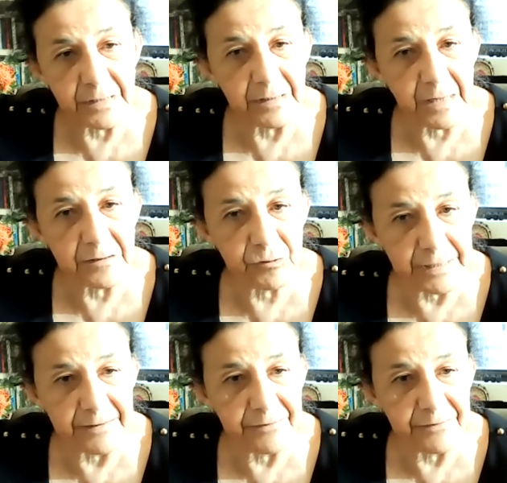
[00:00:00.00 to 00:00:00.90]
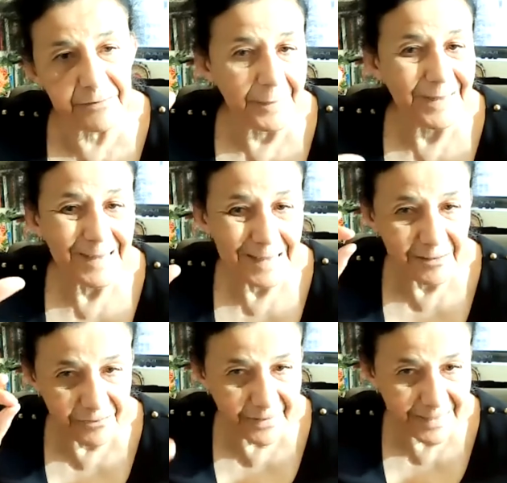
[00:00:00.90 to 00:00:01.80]
and not really from
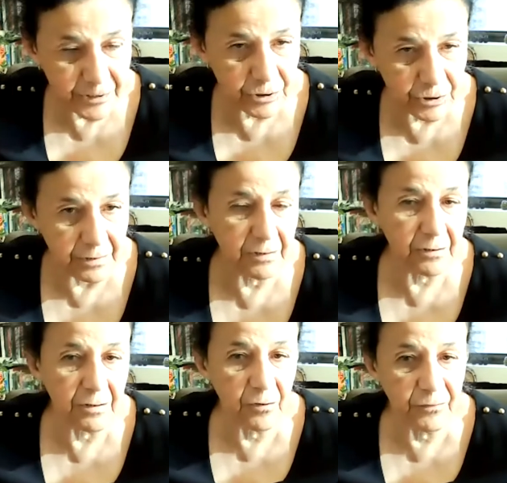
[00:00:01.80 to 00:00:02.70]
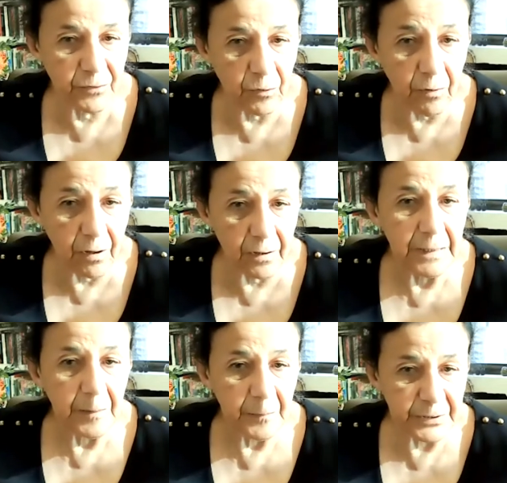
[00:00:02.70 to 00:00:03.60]
infection overall,
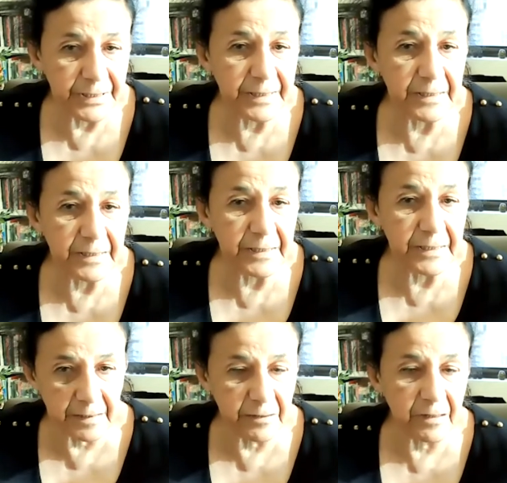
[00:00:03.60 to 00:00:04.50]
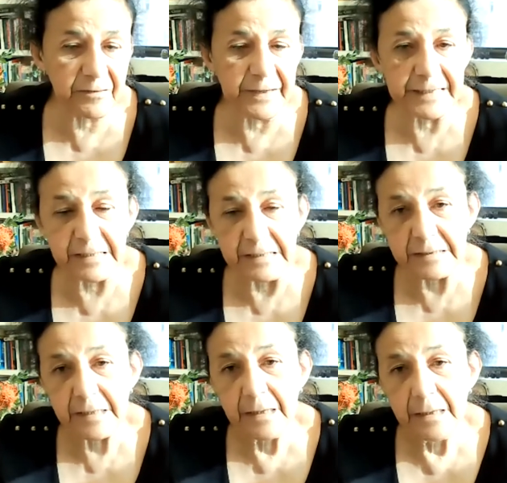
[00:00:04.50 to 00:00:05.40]
particularly these adult
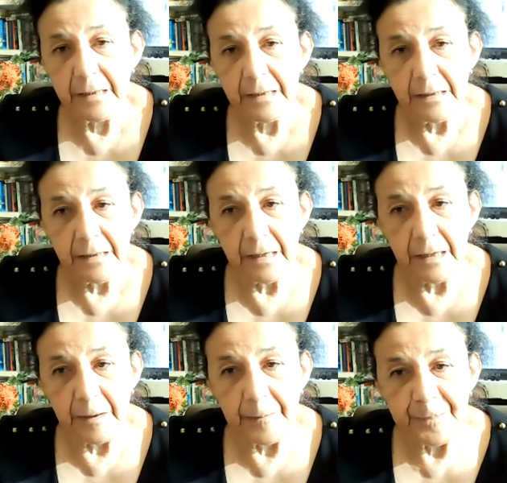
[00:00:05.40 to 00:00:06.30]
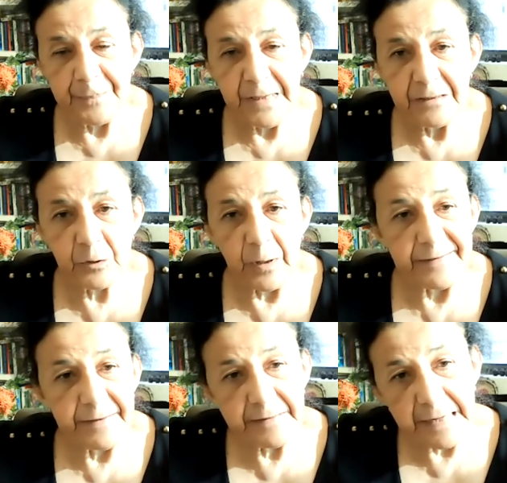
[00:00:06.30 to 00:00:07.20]
vaccines. So I
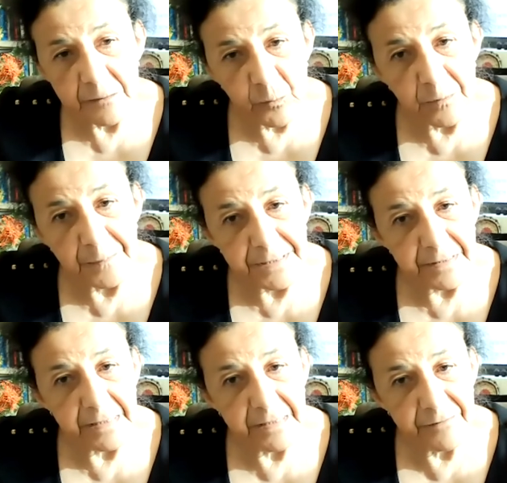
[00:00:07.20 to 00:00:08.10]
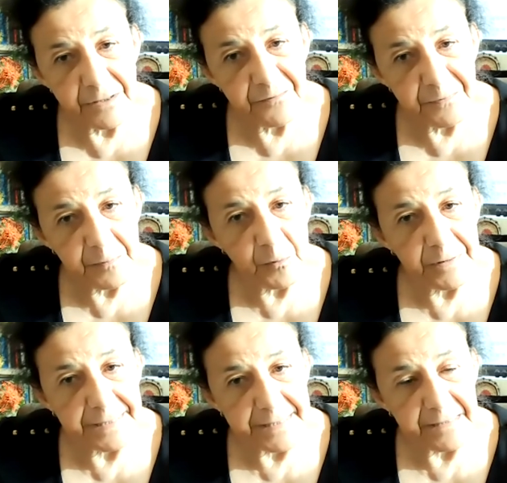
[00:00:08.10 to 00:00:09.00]
think that will be, even if people
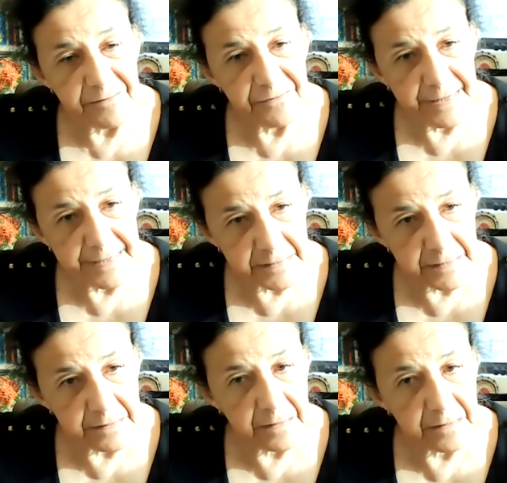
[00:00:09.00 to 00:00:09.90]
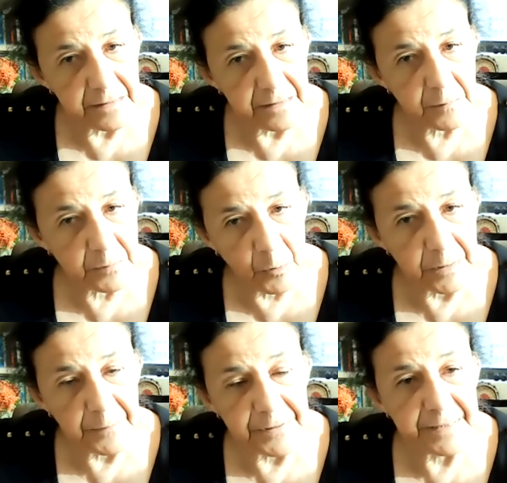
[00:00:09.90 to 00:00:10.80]
get infected, a small
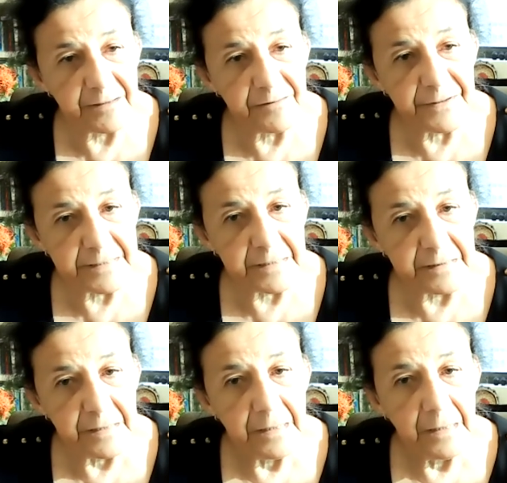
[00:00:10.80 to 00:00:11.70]
number get infected,